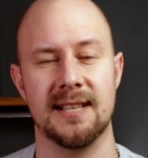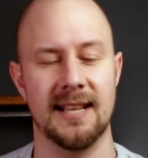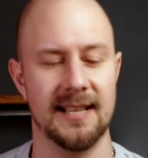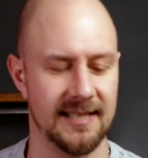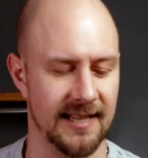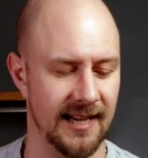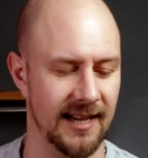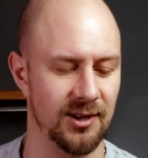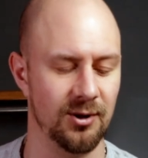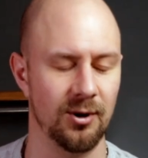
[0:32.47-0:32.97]

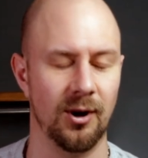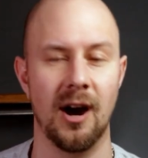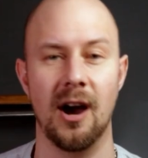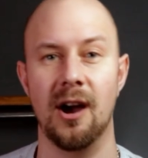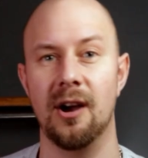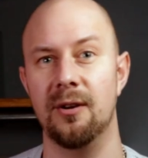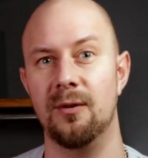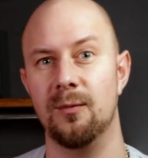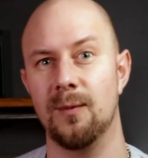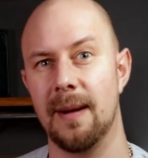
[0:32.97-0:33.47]
this in your
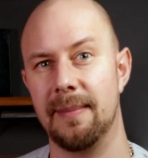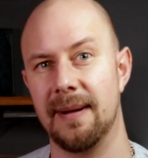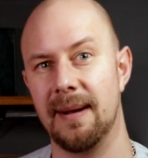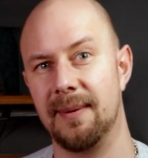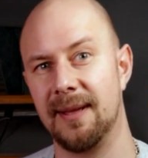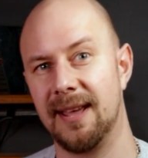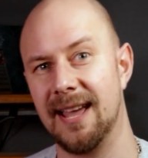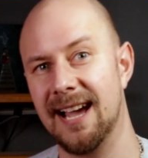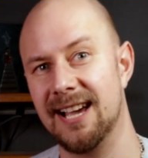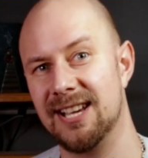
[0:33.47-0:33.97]
own web
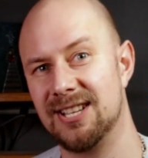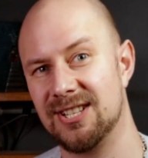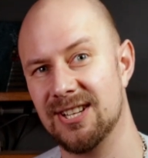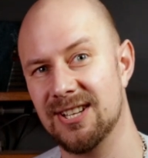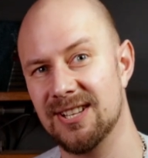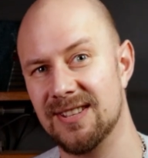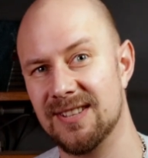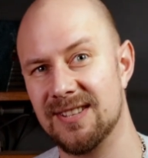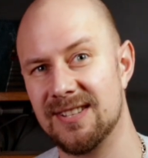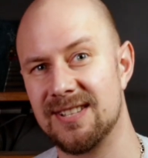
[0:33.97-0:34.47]

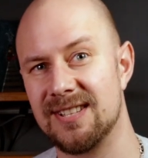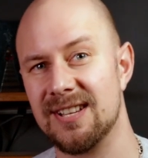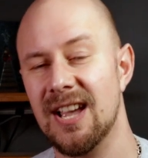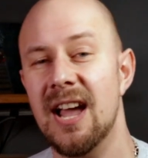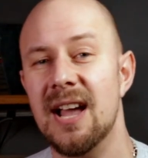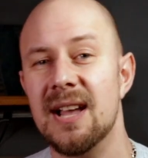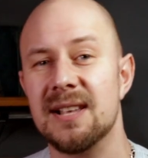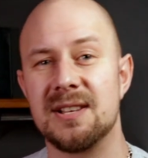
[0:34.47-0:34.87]
applications.